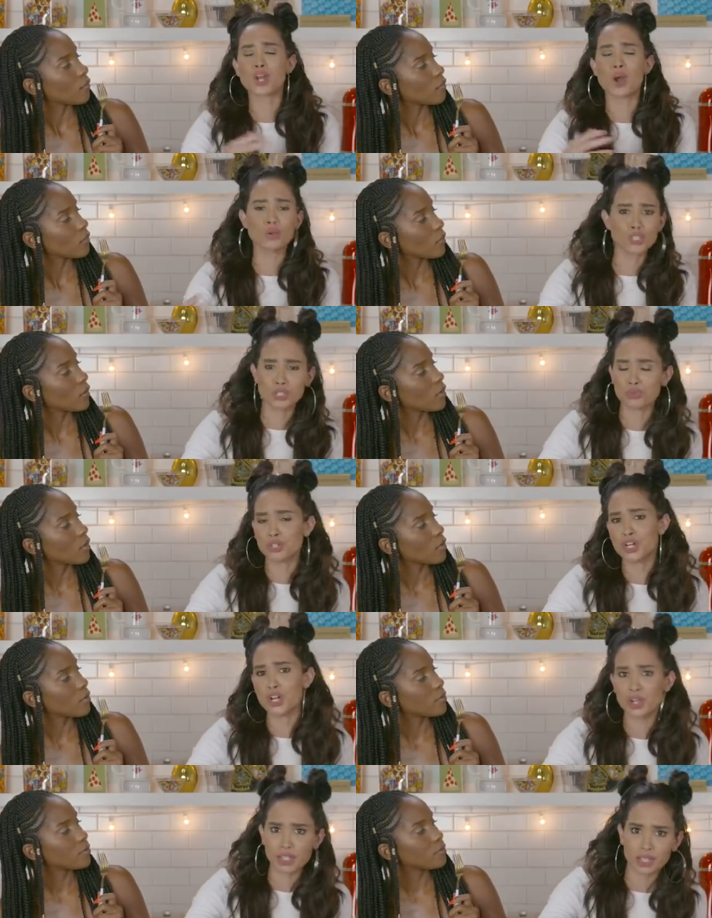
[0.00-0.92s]
Speaker 1: go-to
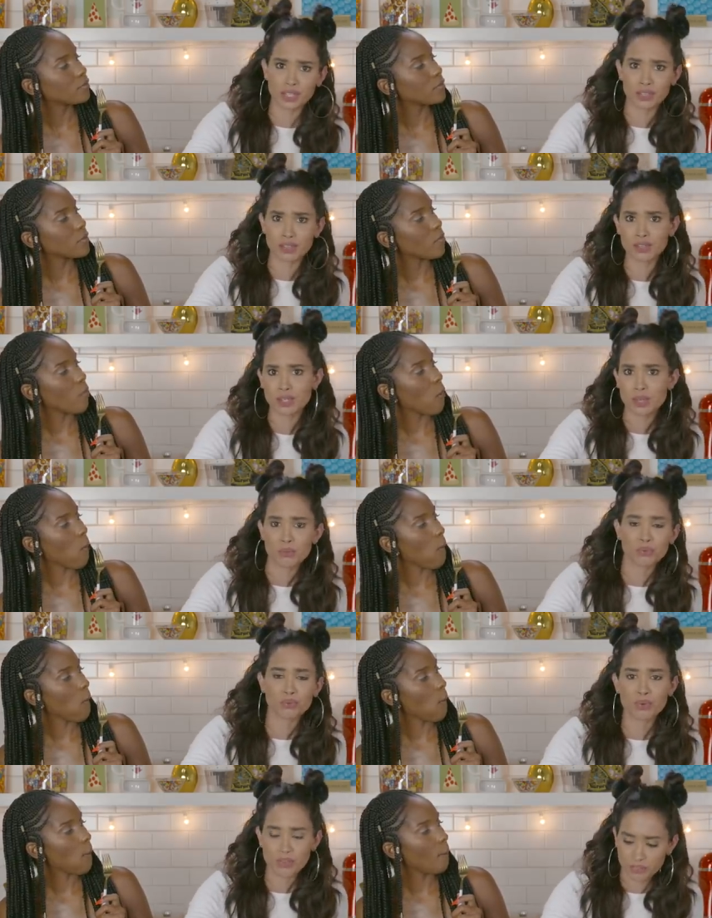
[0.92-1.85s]
cookie
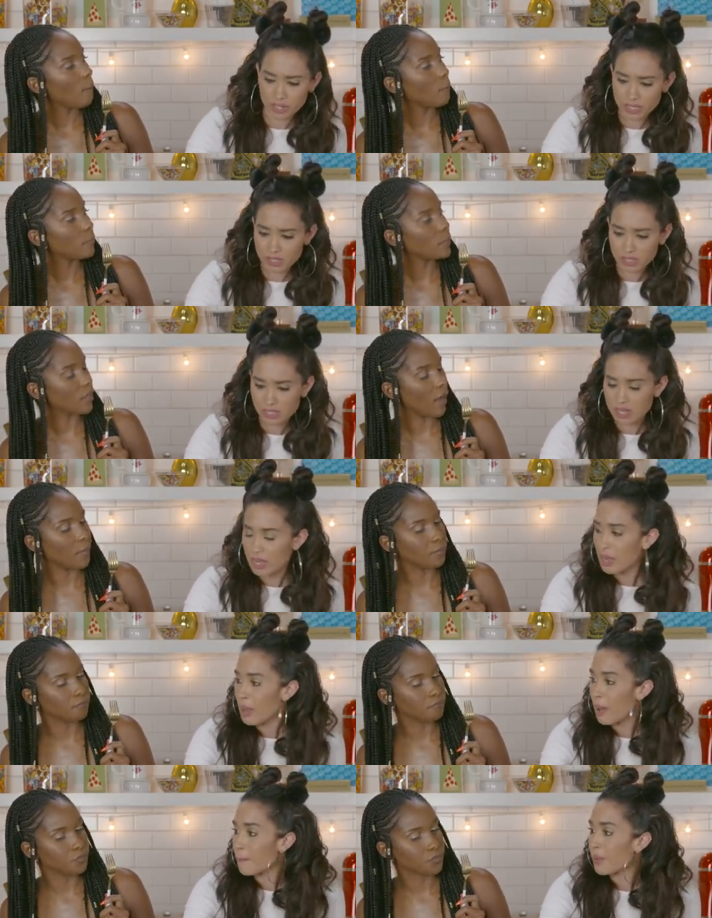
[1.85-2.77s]
preference. Yeah.
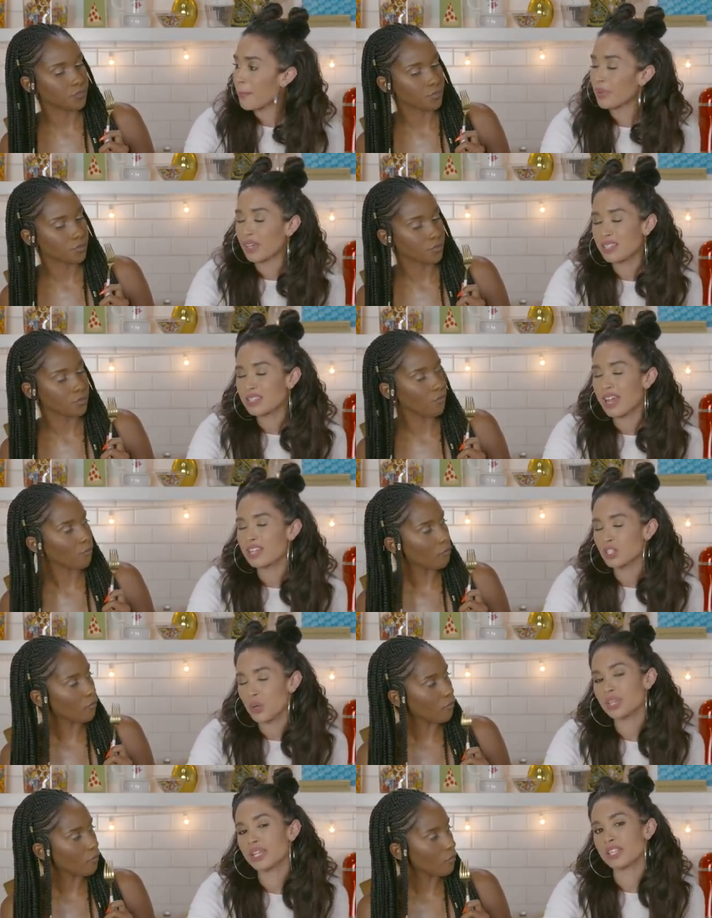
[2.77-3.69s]
But because I
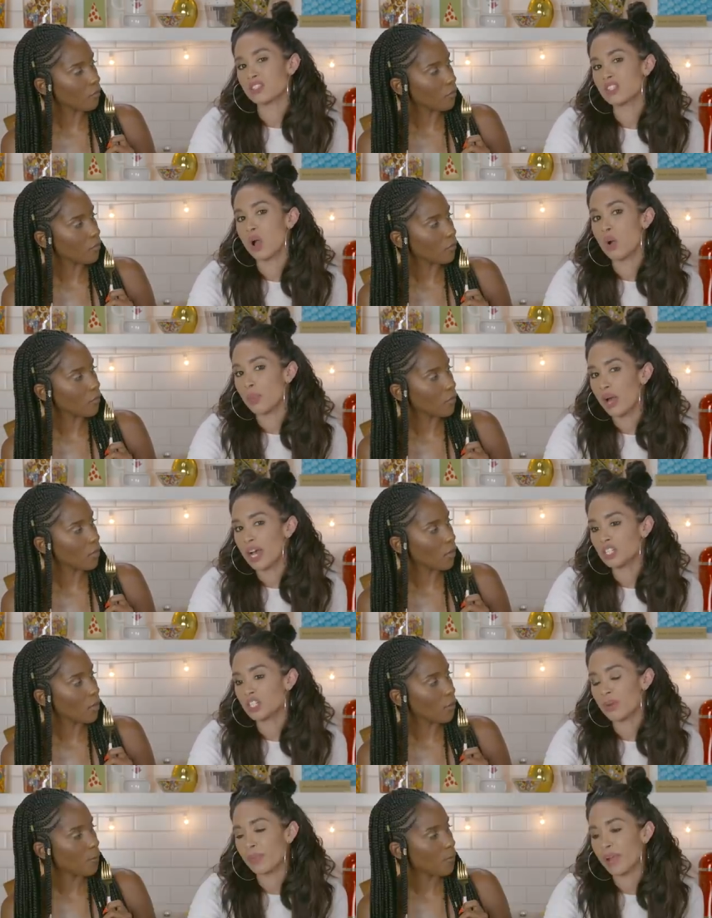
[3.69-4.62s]
enjoyed that so
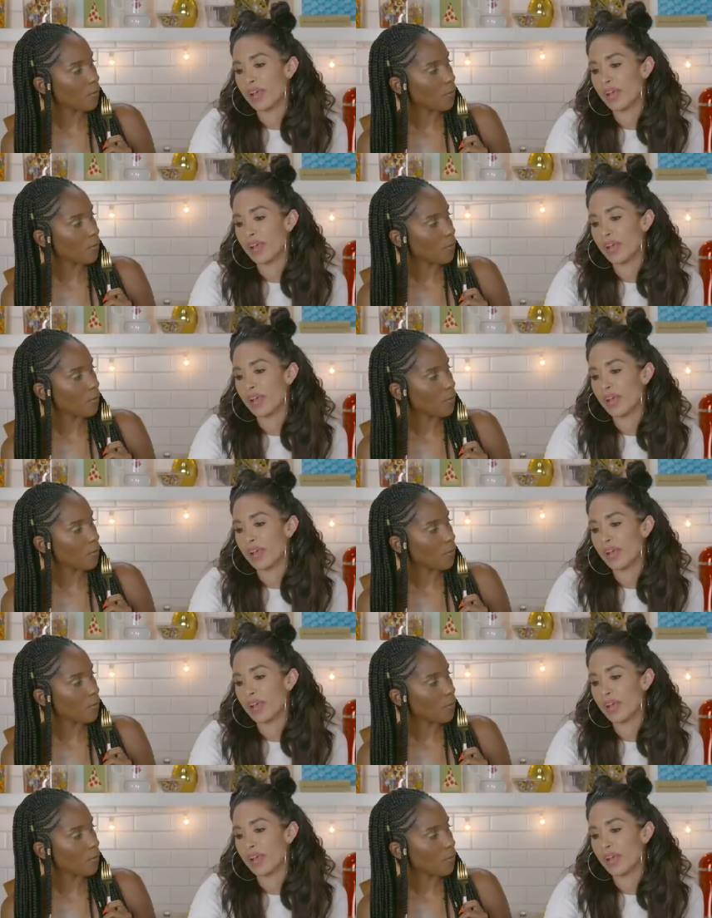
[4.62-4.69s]
much, I'm